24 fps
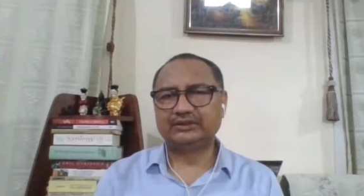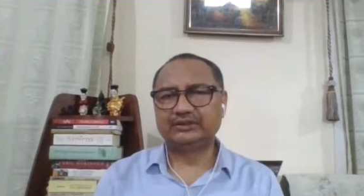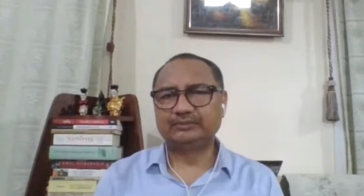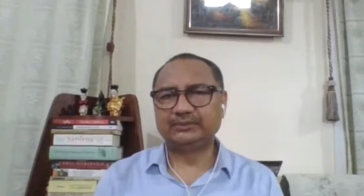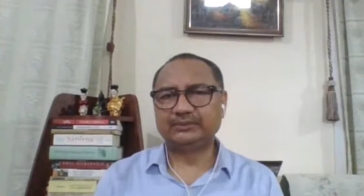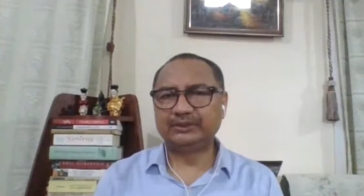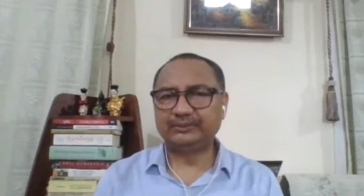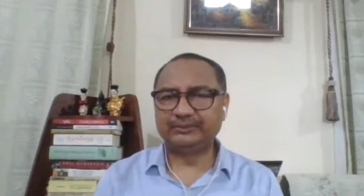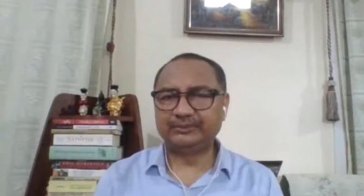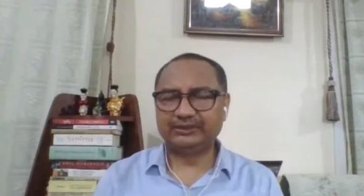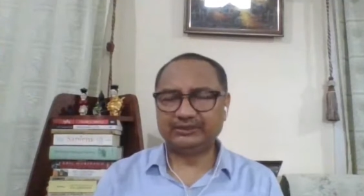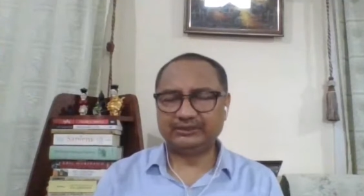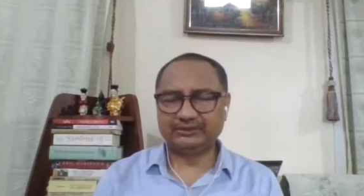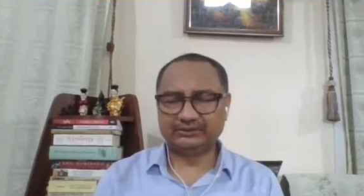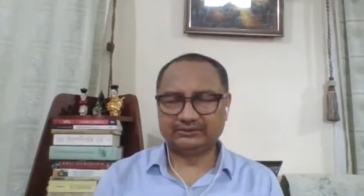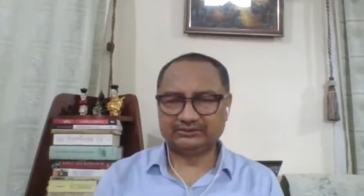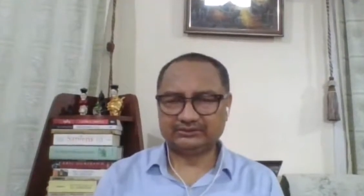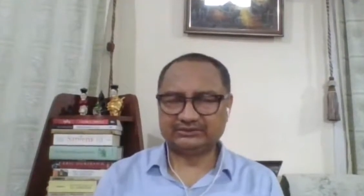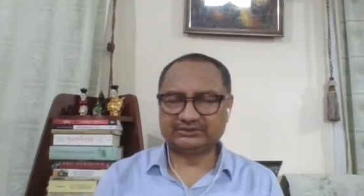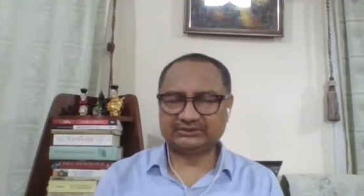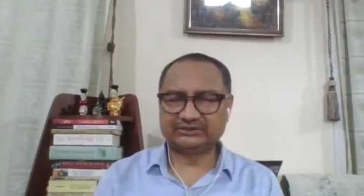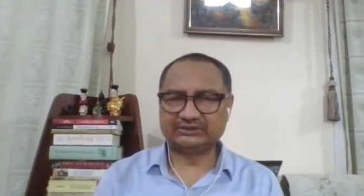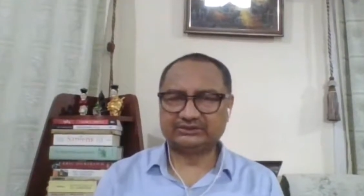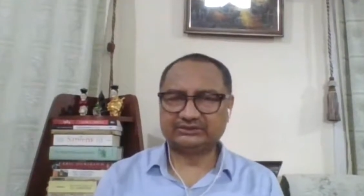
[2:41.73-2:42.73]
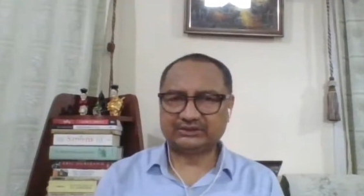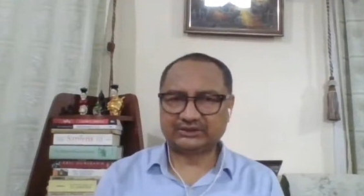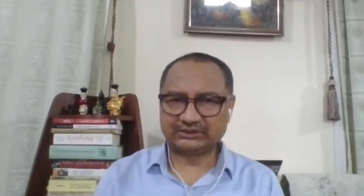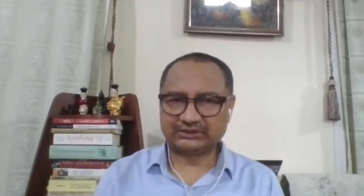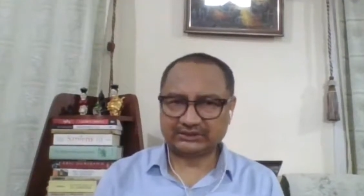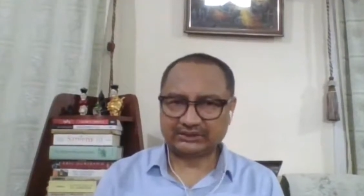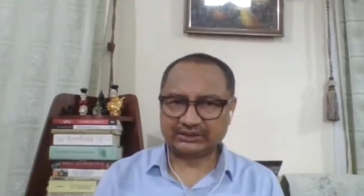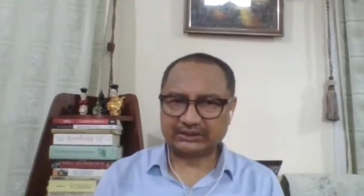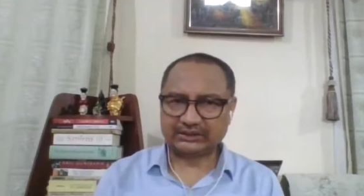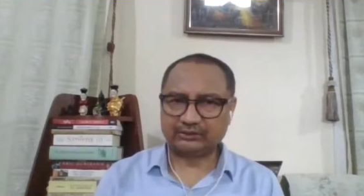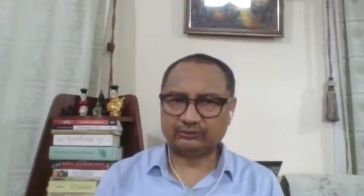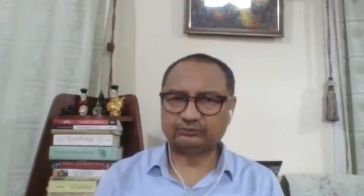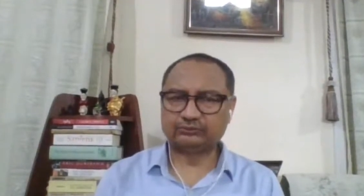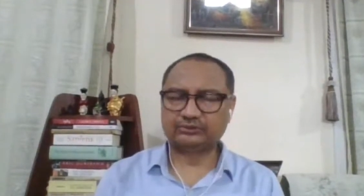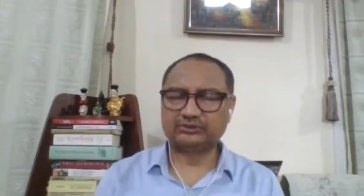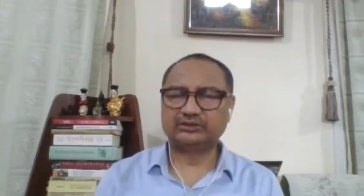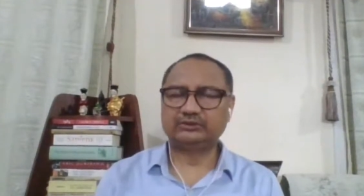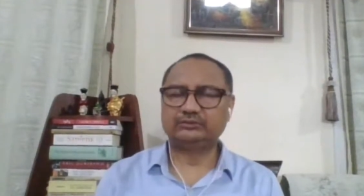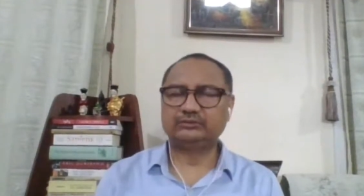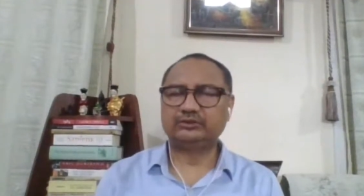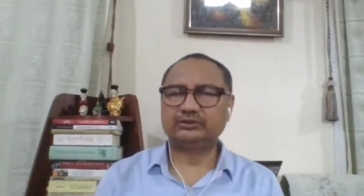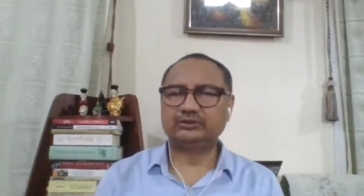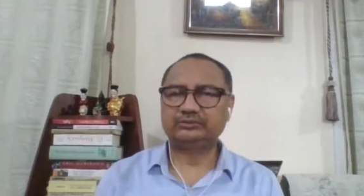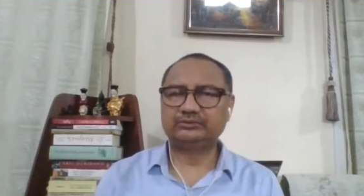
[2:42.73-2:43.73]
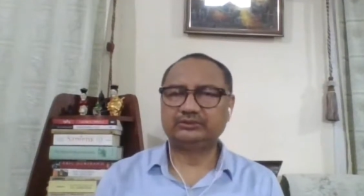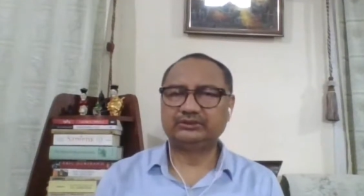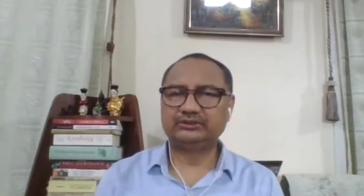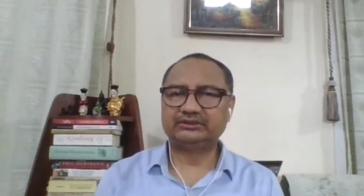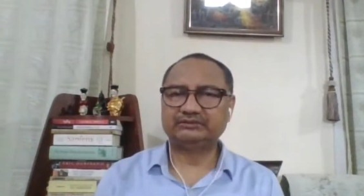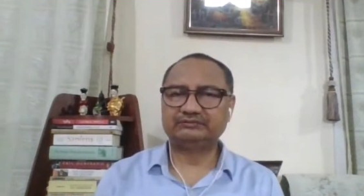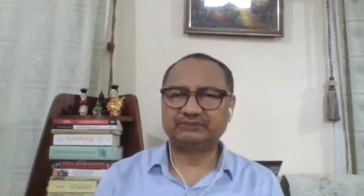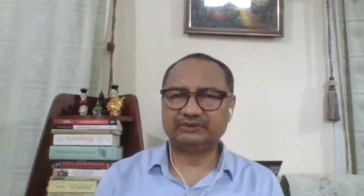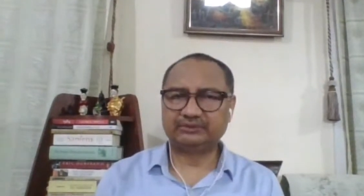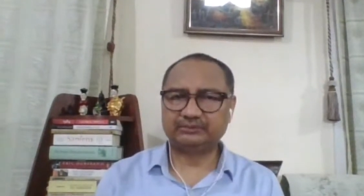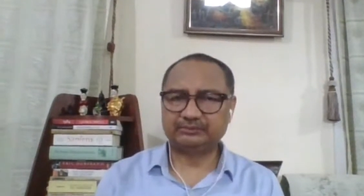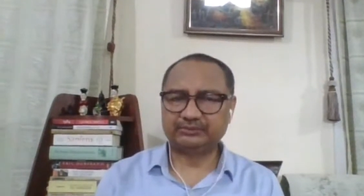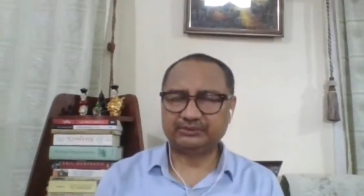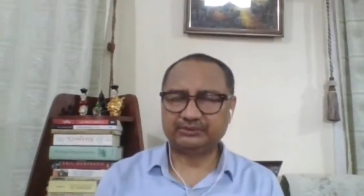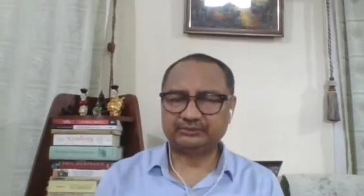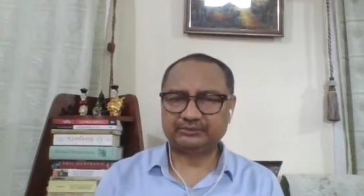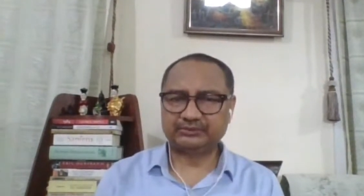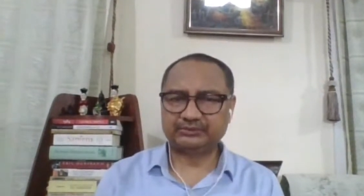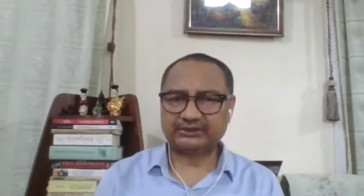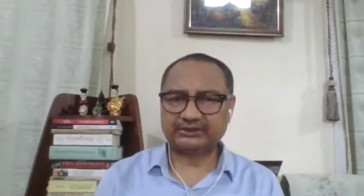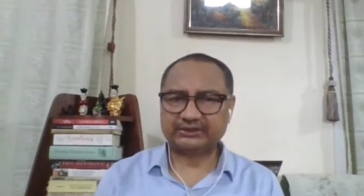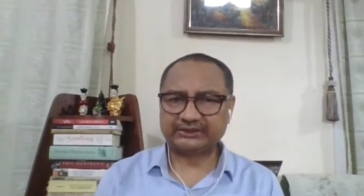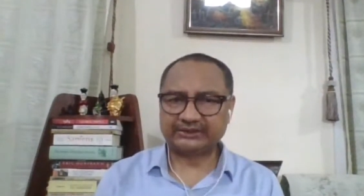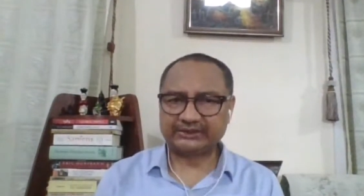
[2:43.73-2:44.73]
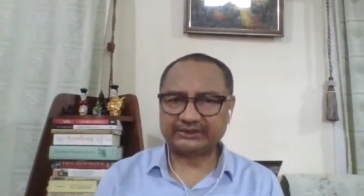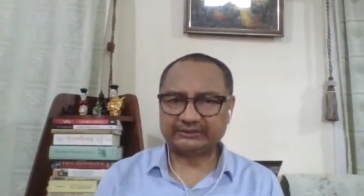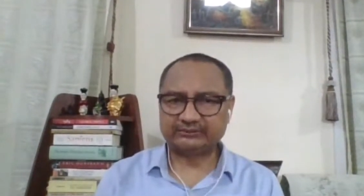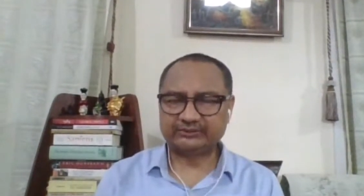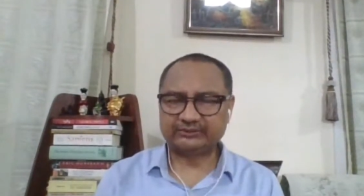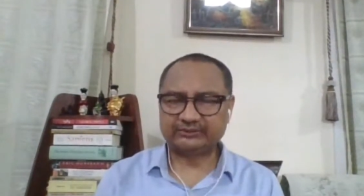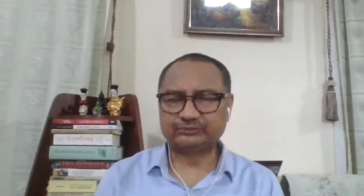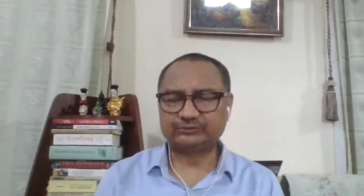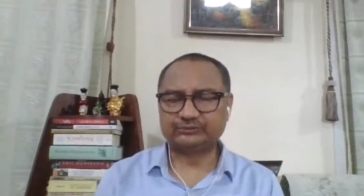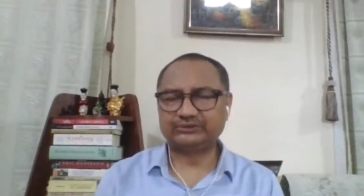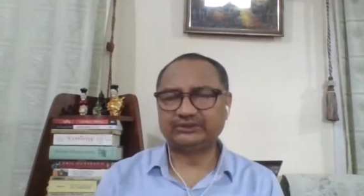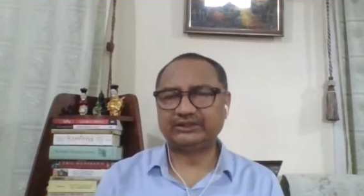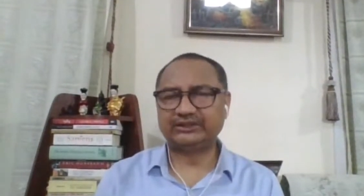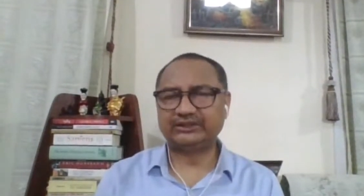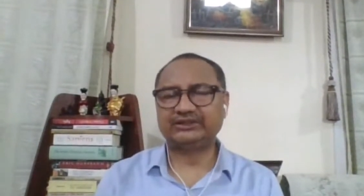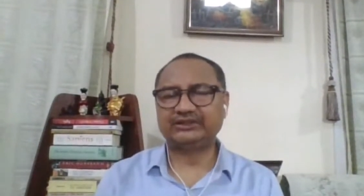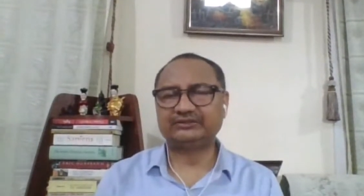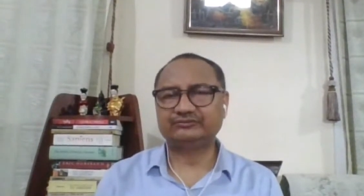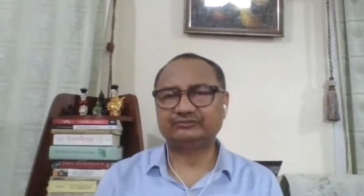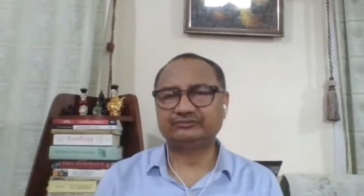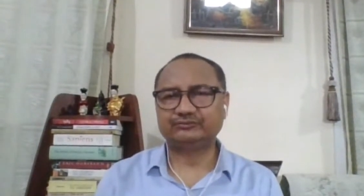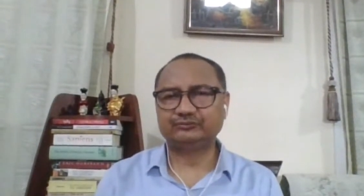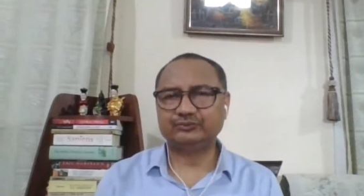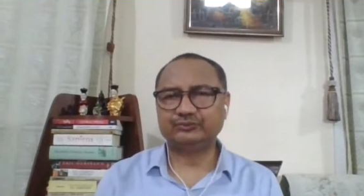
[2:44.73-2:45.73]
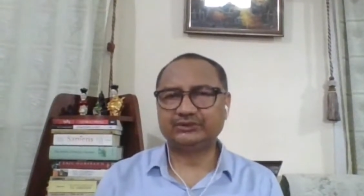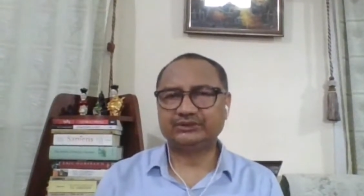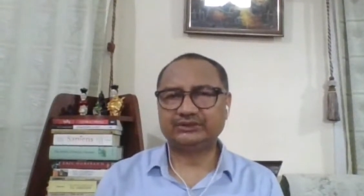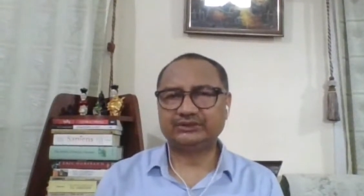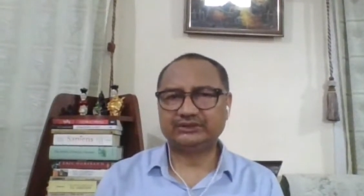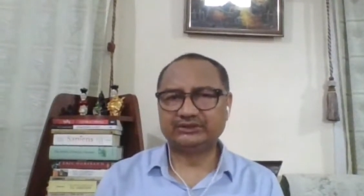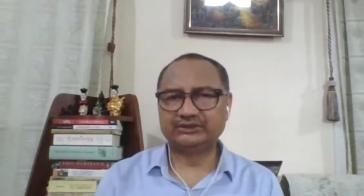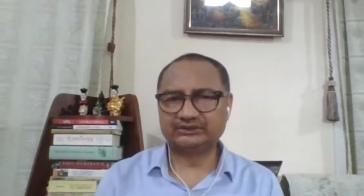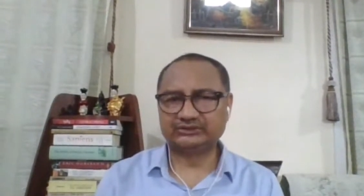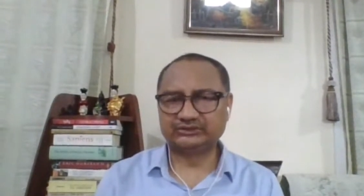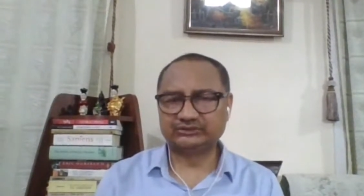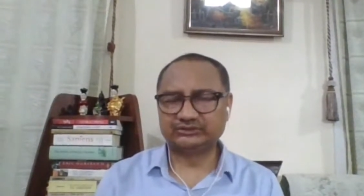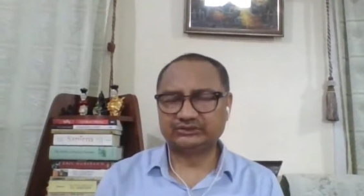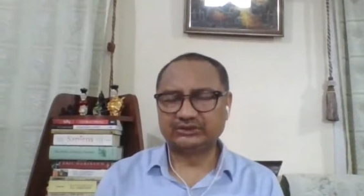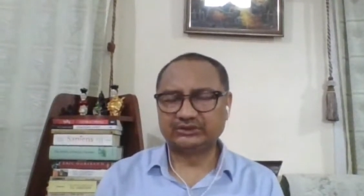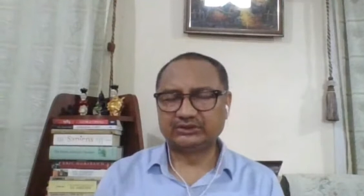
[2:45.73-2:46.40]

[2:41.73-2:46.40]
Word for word: maybe this is the outcome of the development paradigm that we have where there is